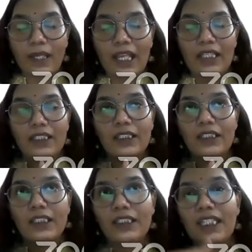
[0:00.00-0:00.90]
as
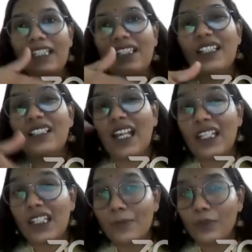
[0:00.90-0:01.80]
the changing
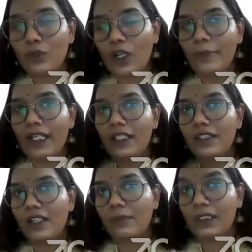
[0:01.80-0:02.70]
times could not be
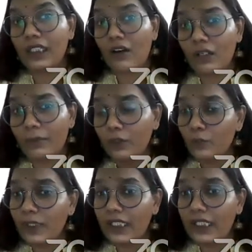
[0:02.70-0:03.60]
considered by the government
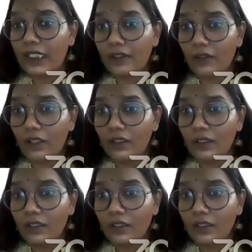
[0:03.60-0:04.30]
to make any law.